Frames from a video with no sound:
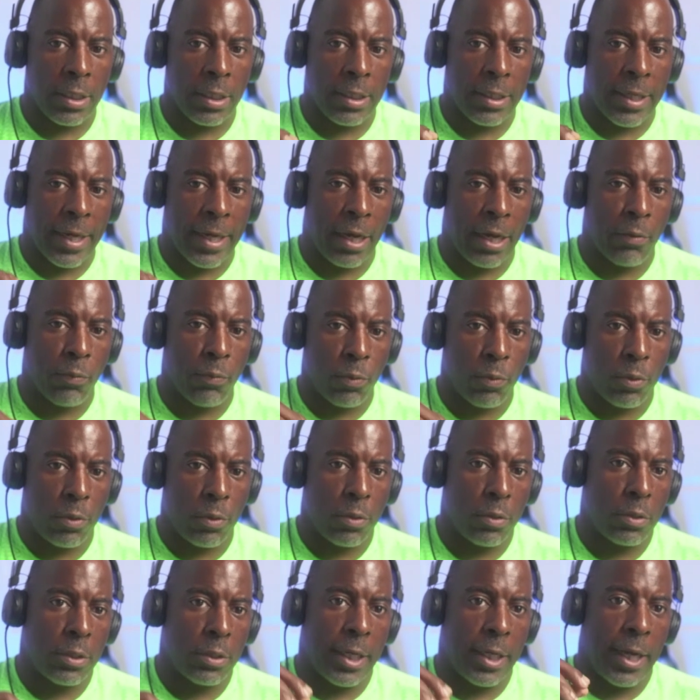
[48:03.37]
that
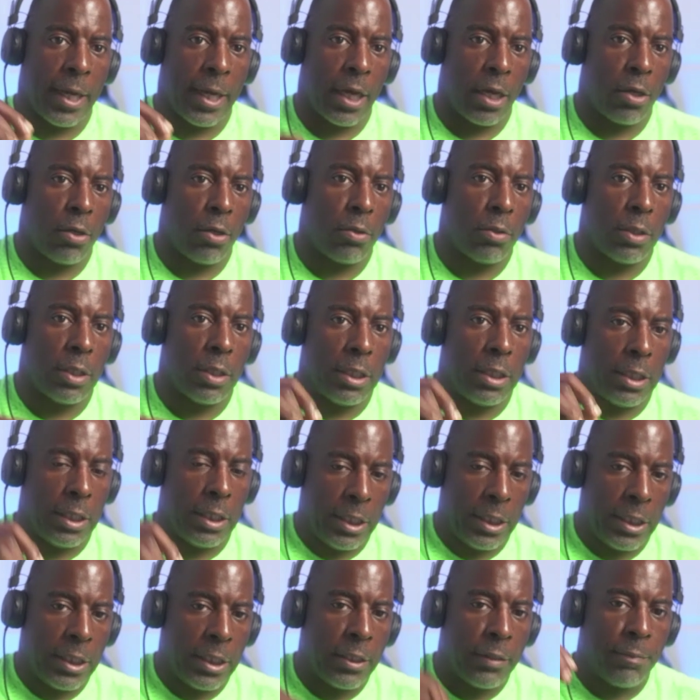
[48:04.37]
will now
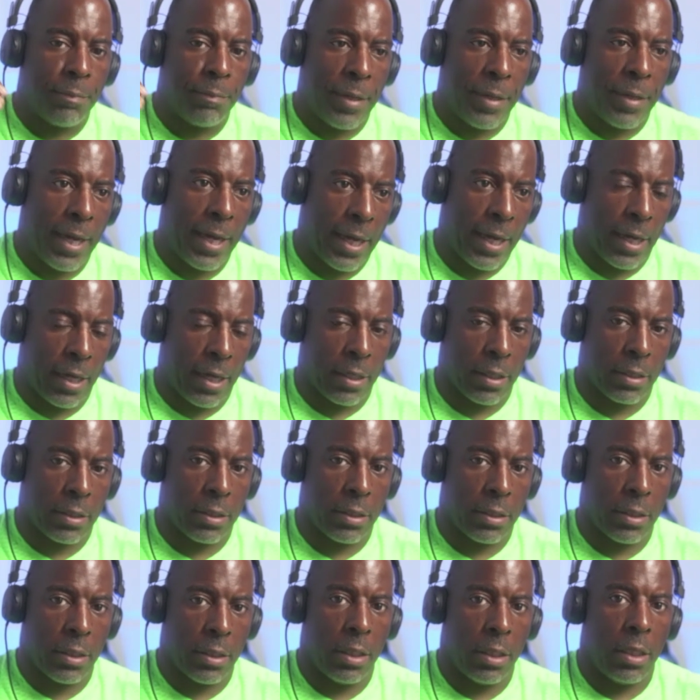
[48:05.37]
impact
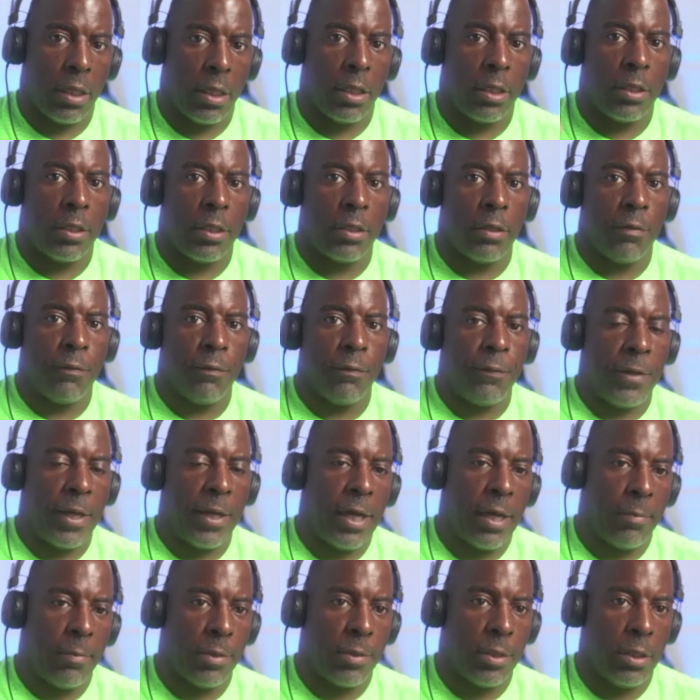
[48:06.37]
their
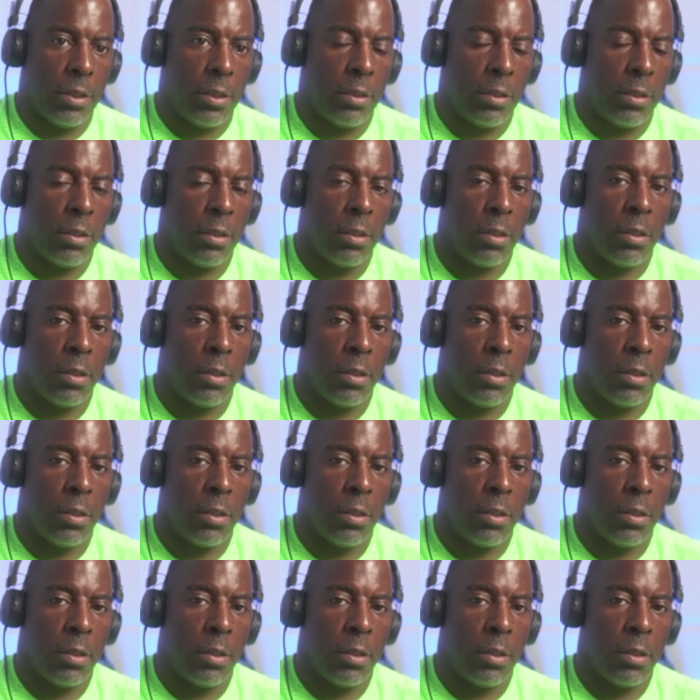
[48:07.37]
family